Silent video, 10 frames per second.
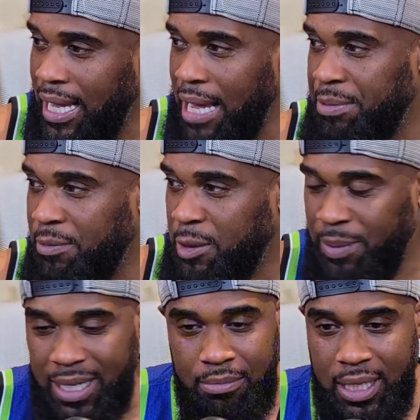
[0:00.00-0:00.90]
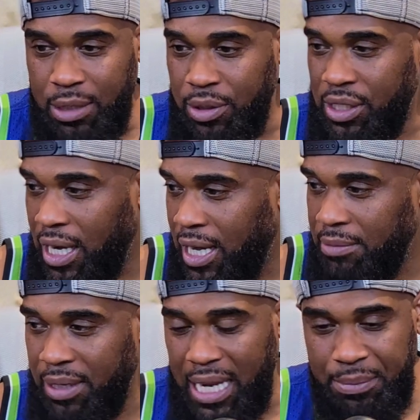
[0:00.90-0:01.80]
I've been spending money with y'all,
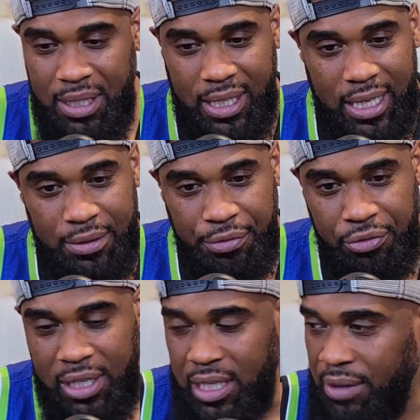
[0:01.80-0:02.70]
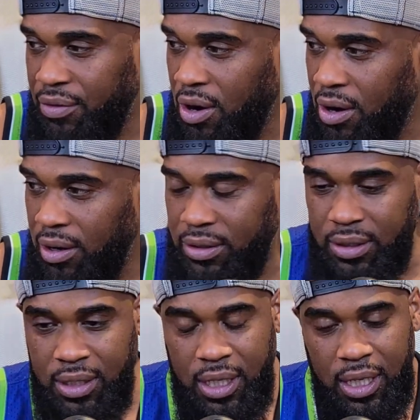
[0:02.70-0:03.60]
man. I've been getting free gift cards
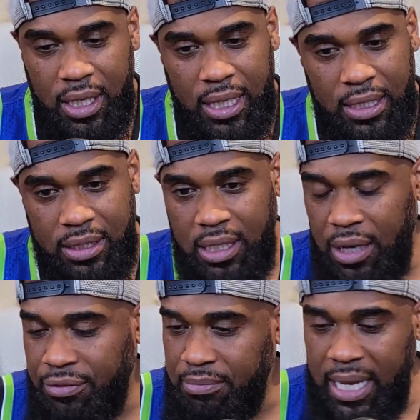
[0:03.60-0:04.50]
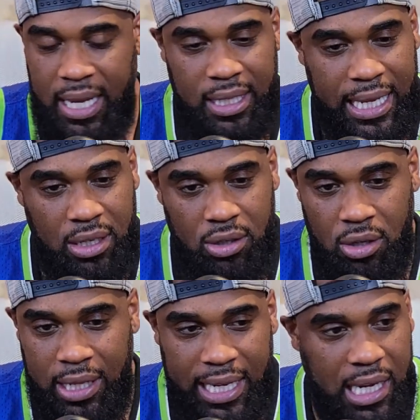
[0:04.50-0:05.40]
and stuff, man. Like, you know,
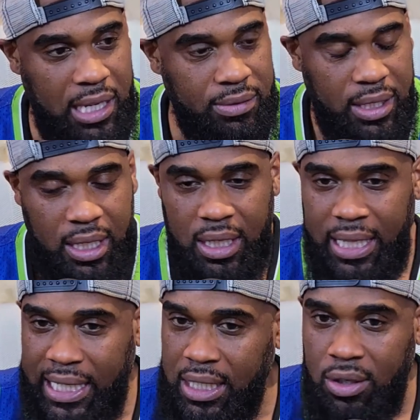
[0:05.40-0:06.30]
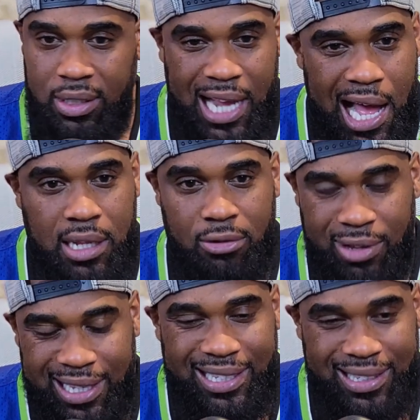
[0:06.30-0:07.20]
like yo, y'all are
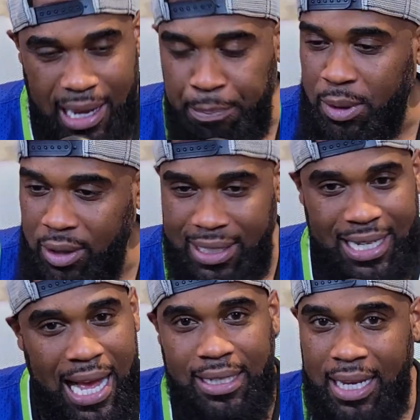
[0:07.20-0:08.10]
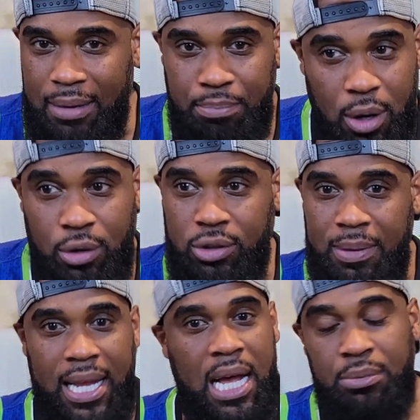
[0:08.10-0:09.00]
really skimping on these goddamn bowls,
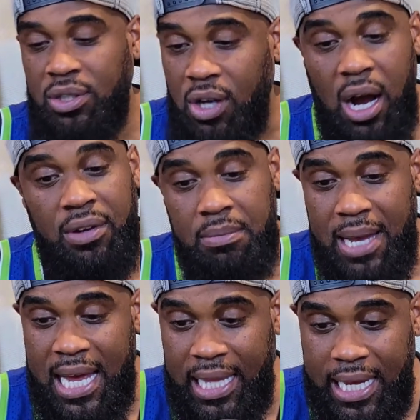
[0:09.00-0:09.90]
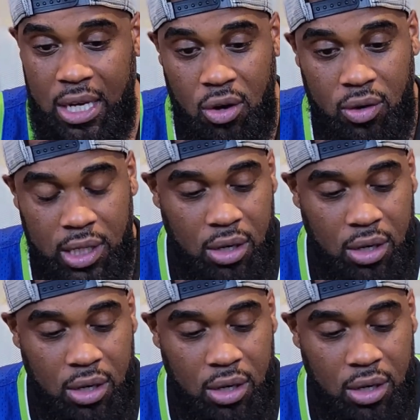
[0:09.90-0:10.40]
man. I'm sorry, man. Like, yo,